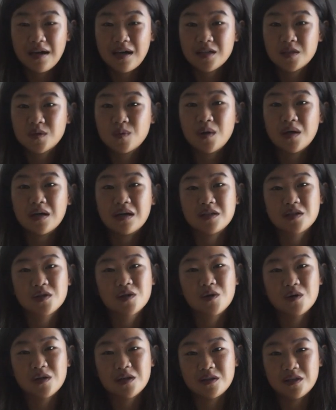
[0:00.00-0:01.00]
as well as
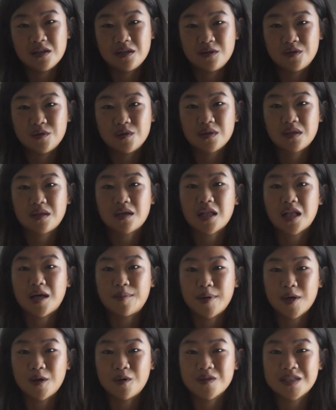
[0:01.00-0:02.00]
going into the
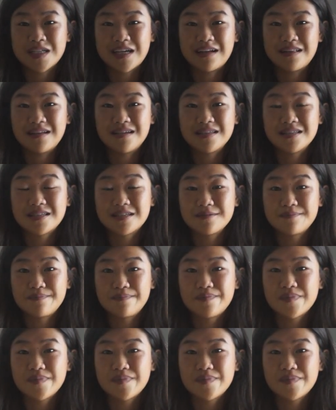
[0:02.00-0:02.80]
Galapagos Islands.